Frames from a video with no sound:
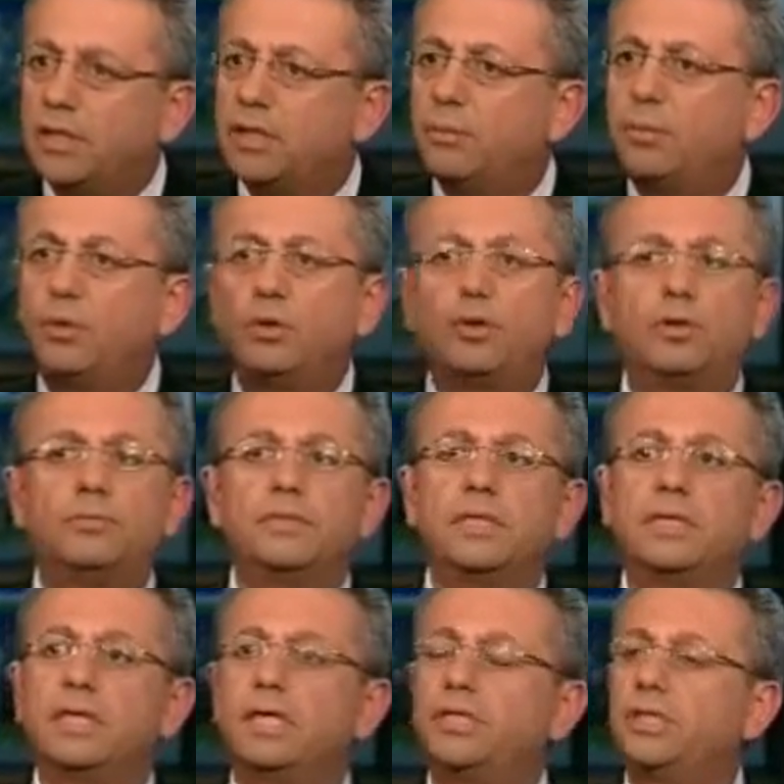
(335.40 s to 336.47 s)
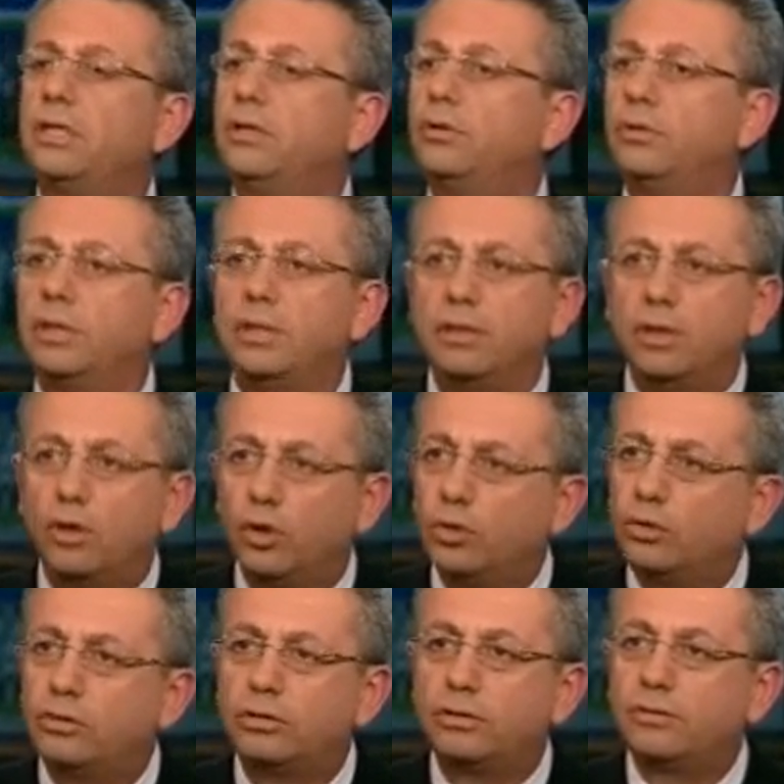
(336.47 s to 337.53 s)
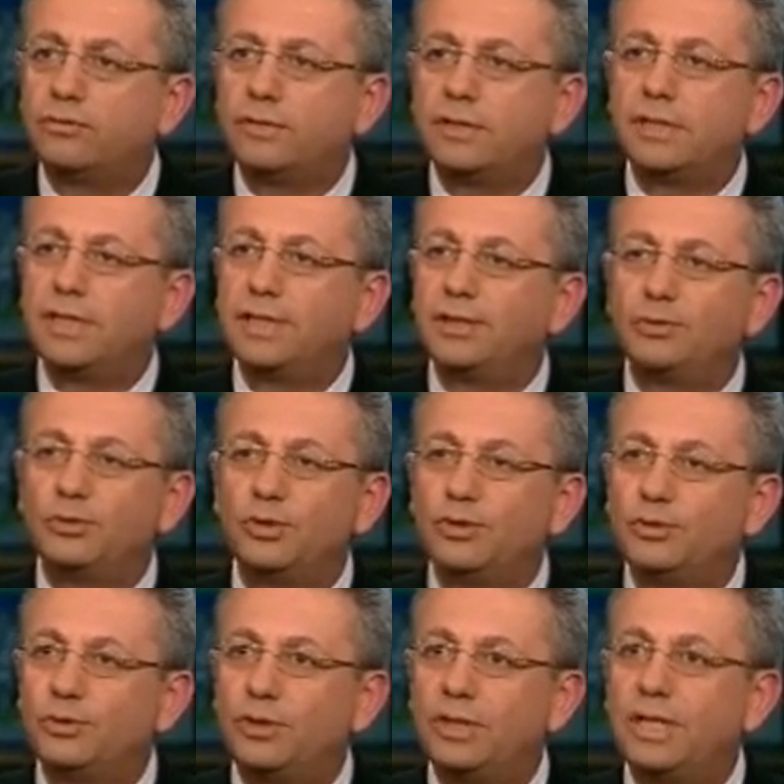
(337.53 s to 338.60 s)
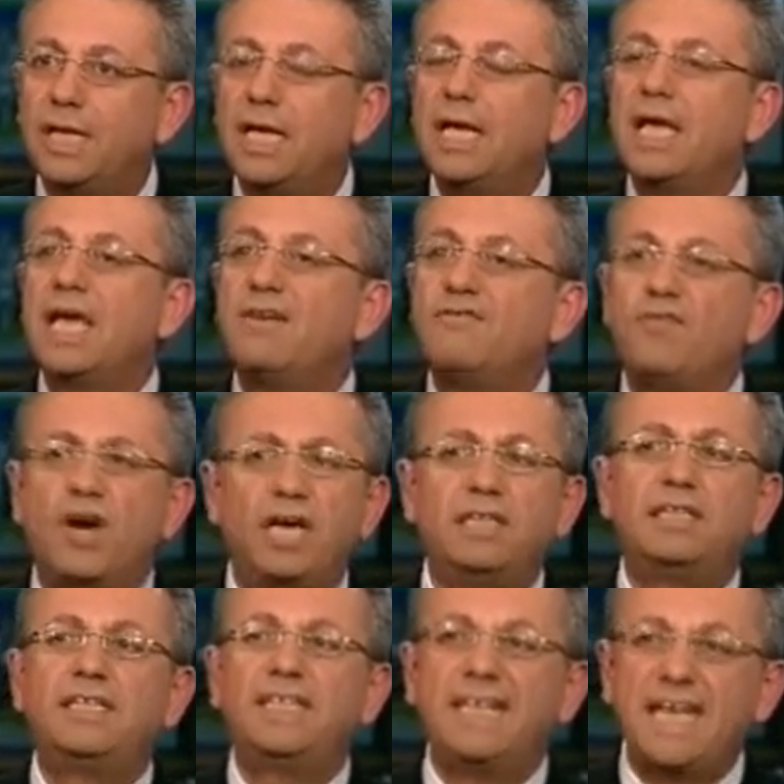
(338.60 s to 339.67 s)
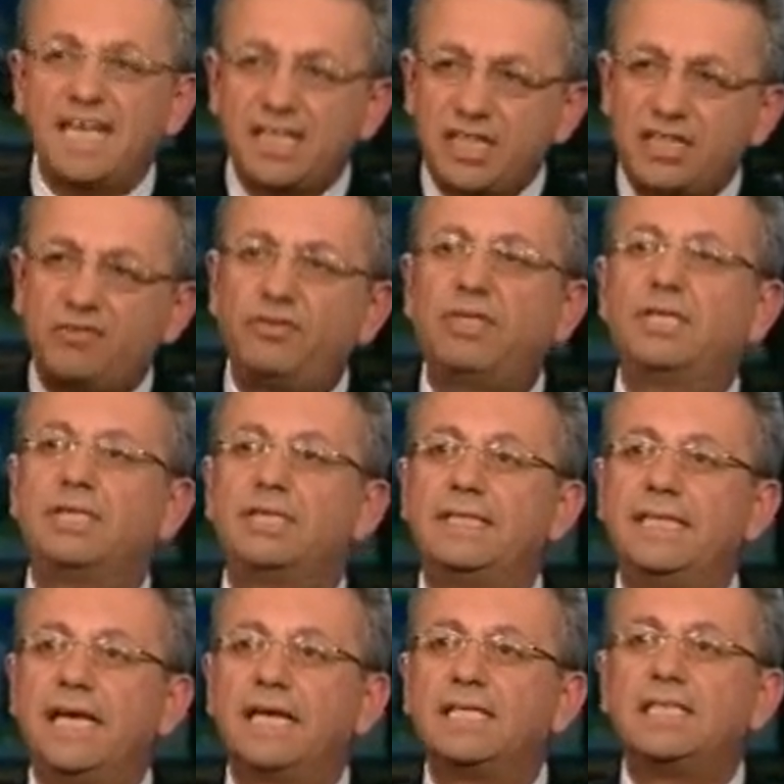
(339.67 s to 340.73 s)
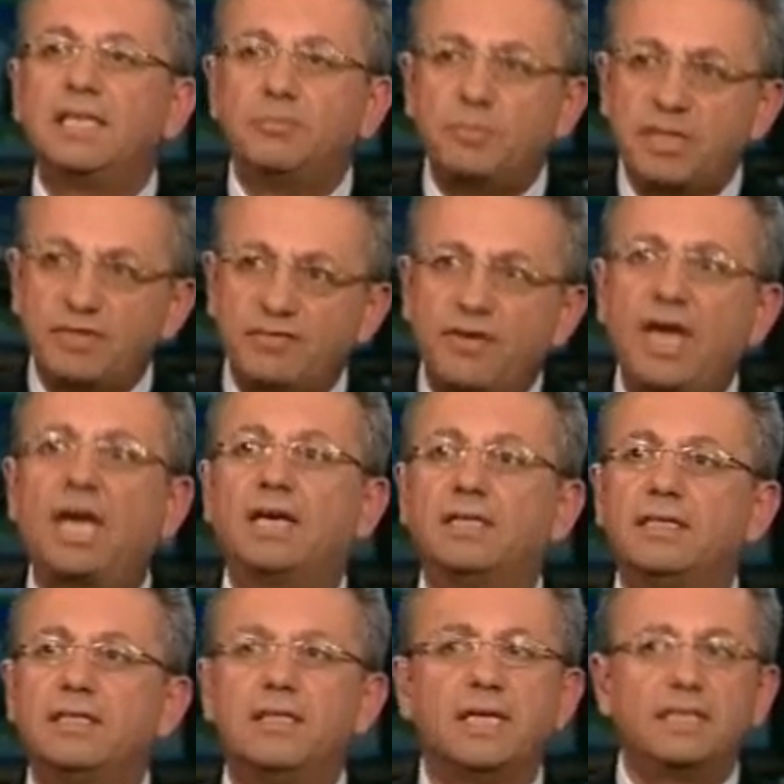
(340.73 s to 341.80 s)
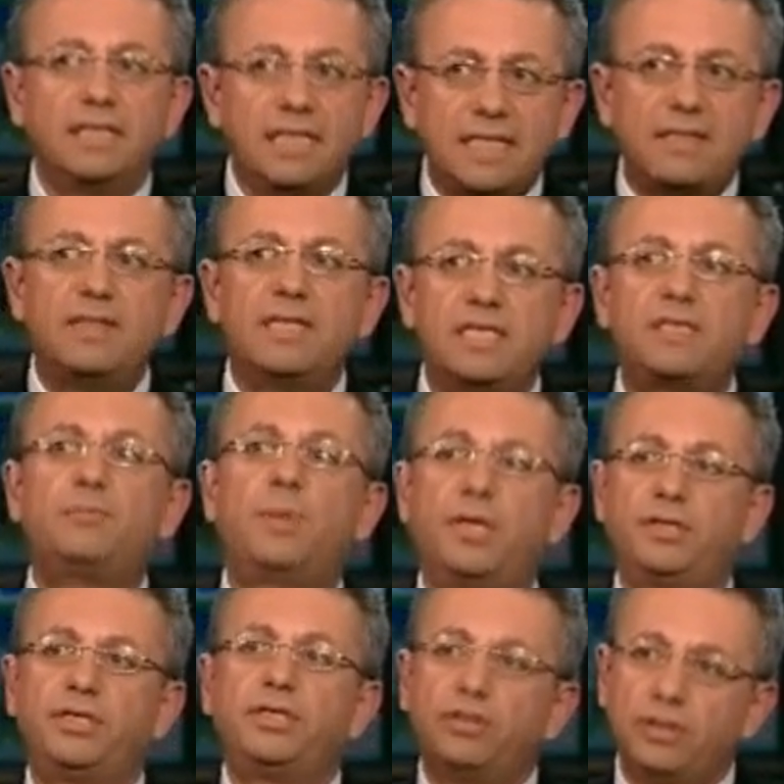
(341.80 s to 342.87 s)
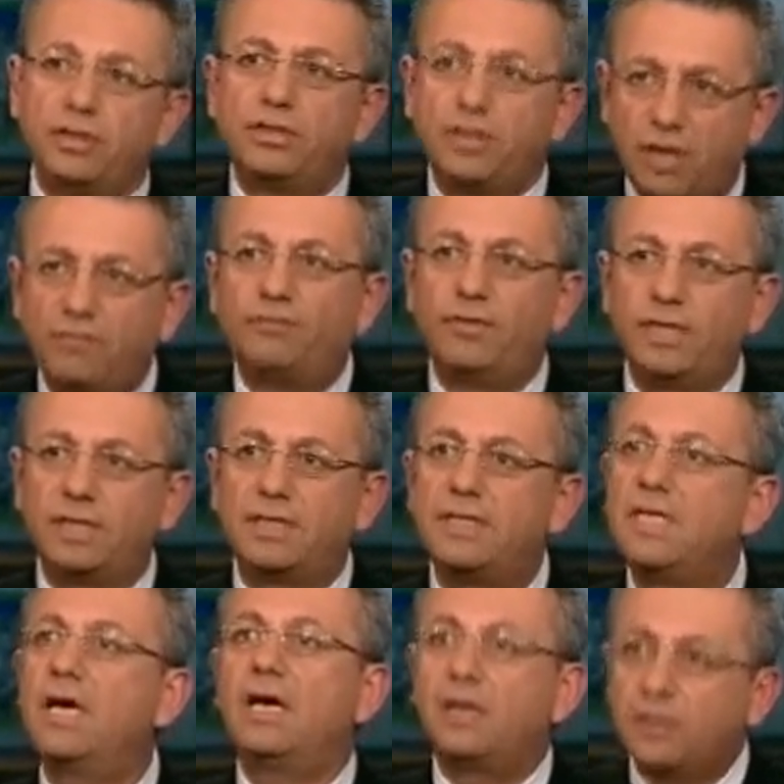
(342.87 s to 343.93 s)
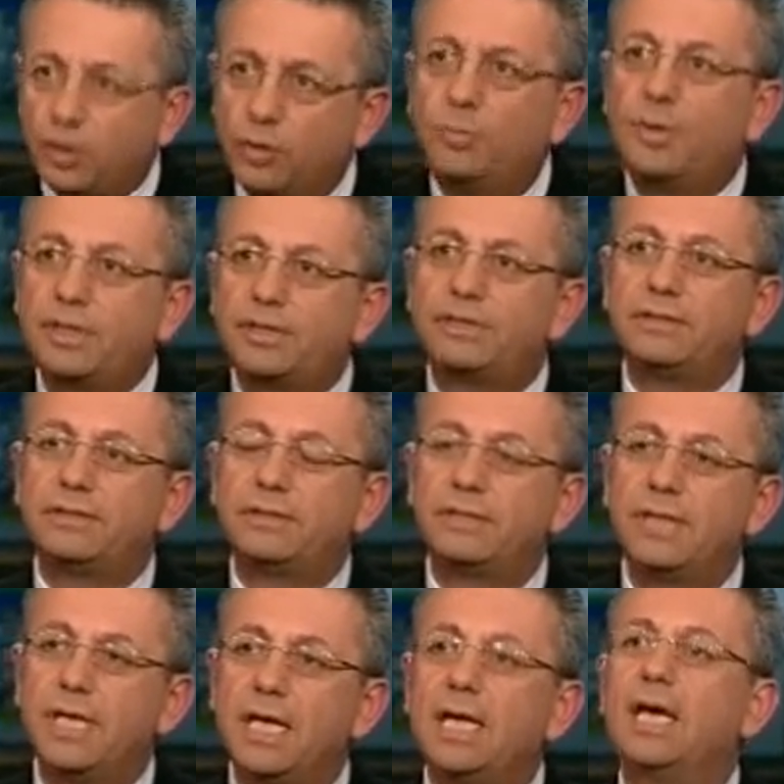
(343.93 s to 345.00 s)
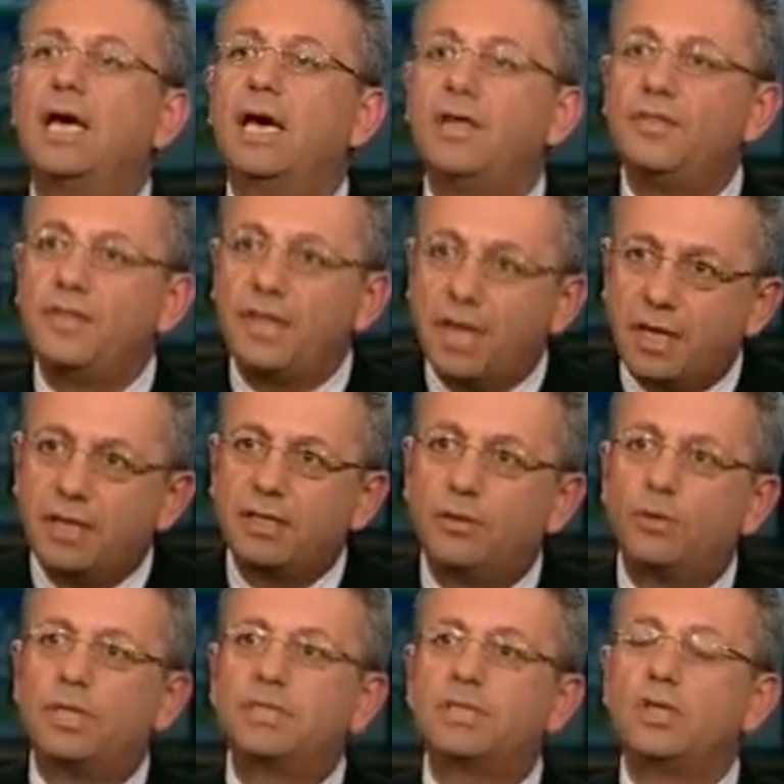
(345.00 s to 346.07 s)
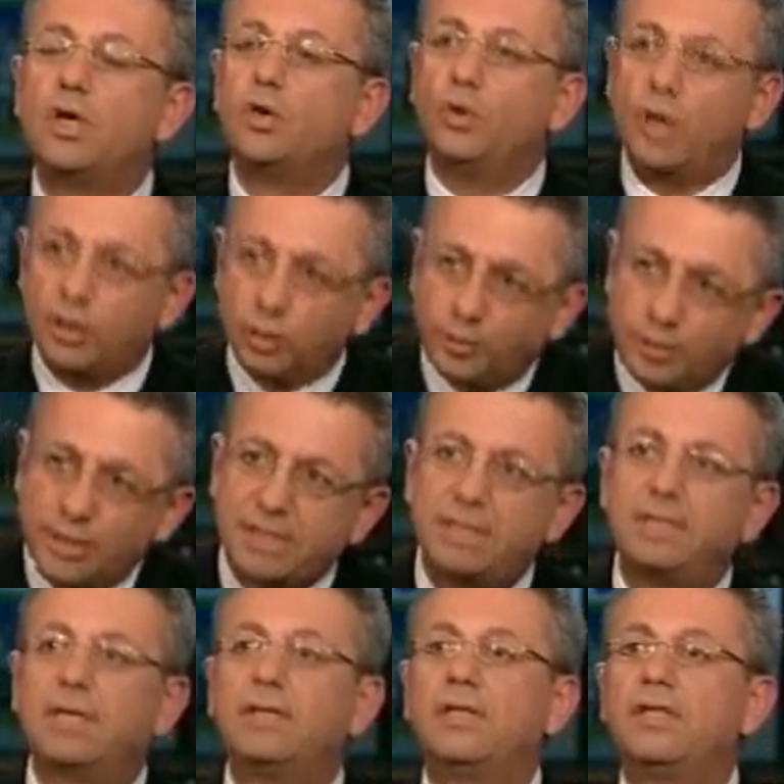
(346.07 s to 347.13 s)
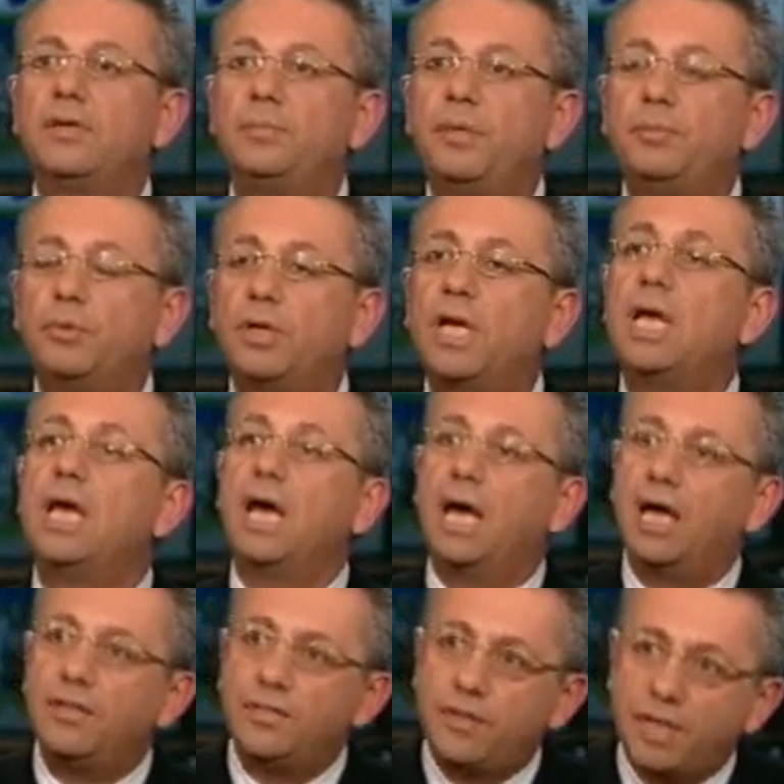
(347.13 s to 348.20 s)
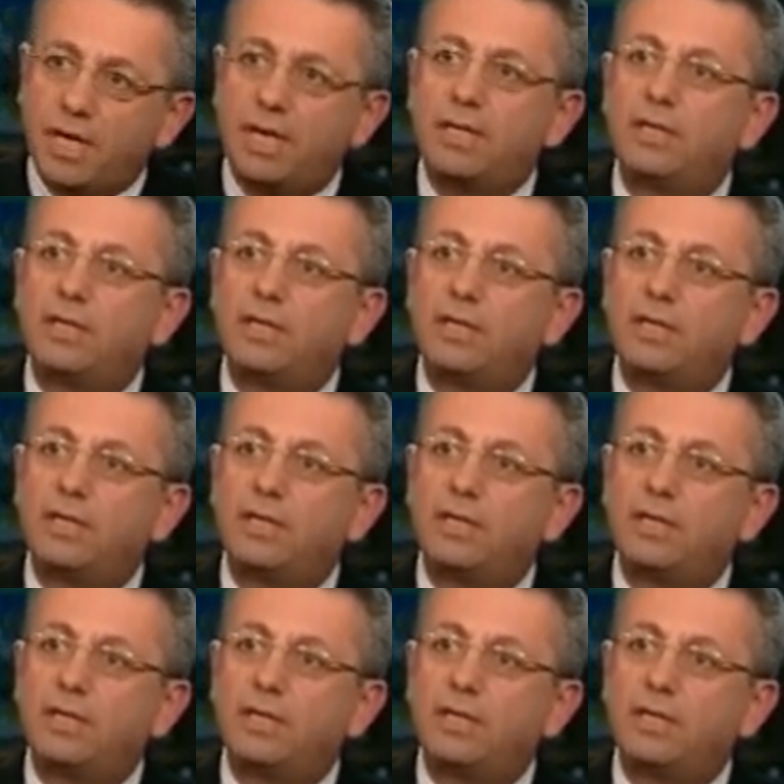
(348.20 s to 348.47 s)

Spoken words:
in the pogroms in Russia or in the Holocaust of the Second World War, find great difficulty accept the fact that in this particular conflict, they are the oppressors. And they are the ones who are oppressing another people. And they